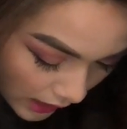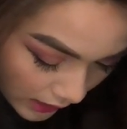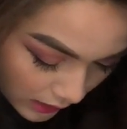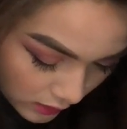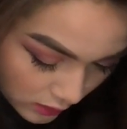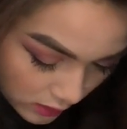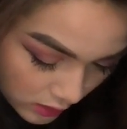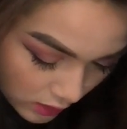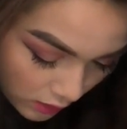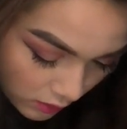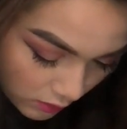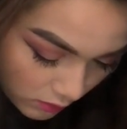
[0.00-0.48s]

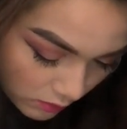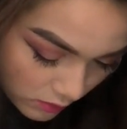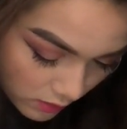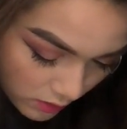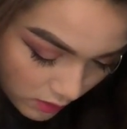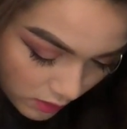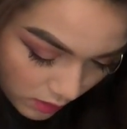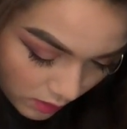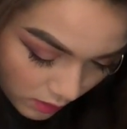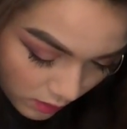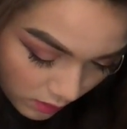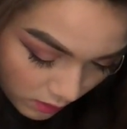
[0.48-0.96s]
don't
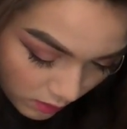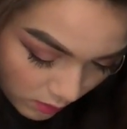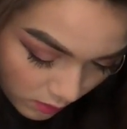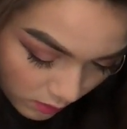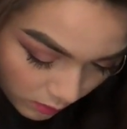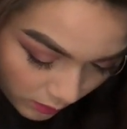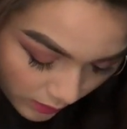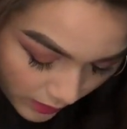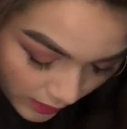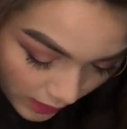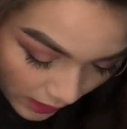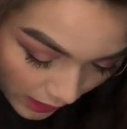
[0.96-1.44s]
know
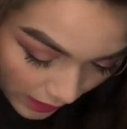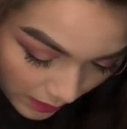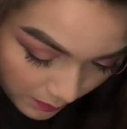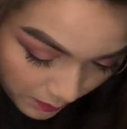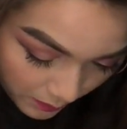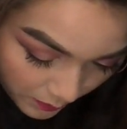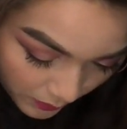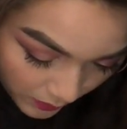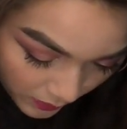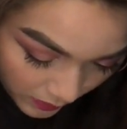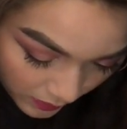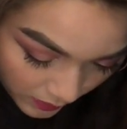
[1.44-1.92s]
where I
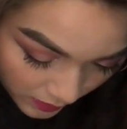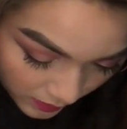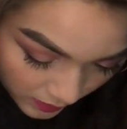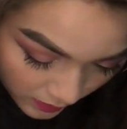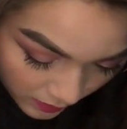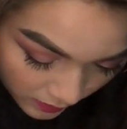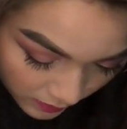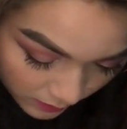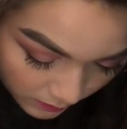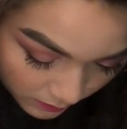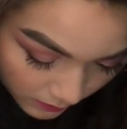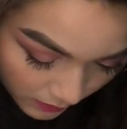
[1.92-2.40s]

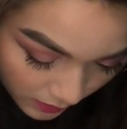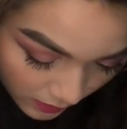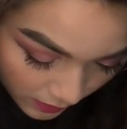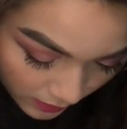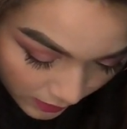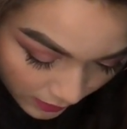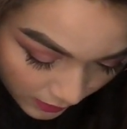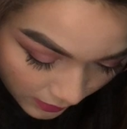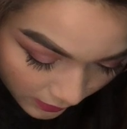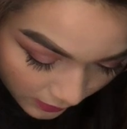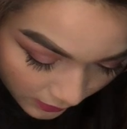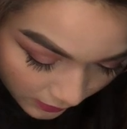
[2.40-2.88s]
put
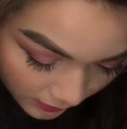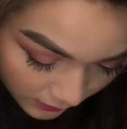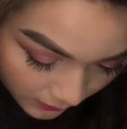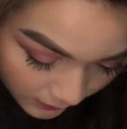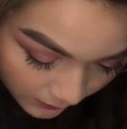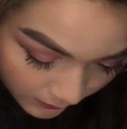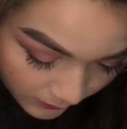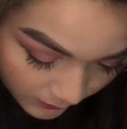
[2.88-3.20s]
my,